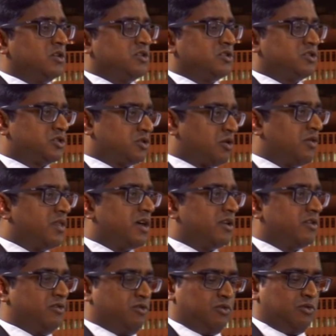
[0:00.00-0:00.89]
so
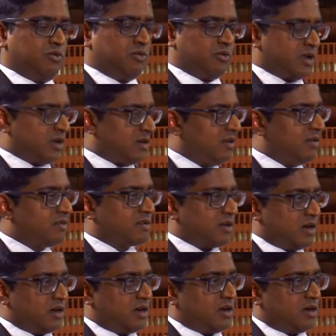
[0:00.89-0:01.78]
that you at least
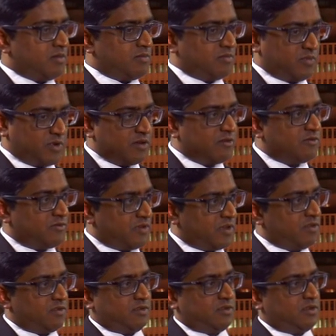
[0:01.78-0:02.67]
are ring
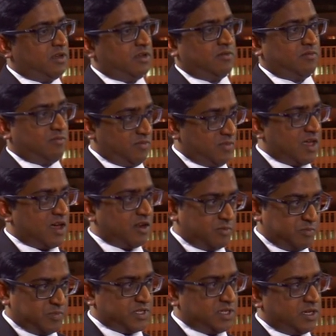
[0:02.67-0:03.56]
fencing
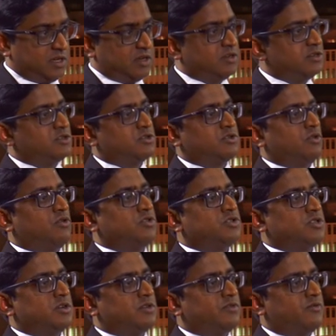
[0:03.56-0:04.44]
that particular
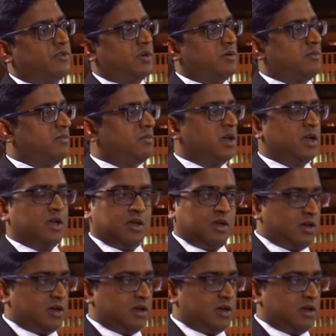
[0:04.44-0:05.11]
disclosure from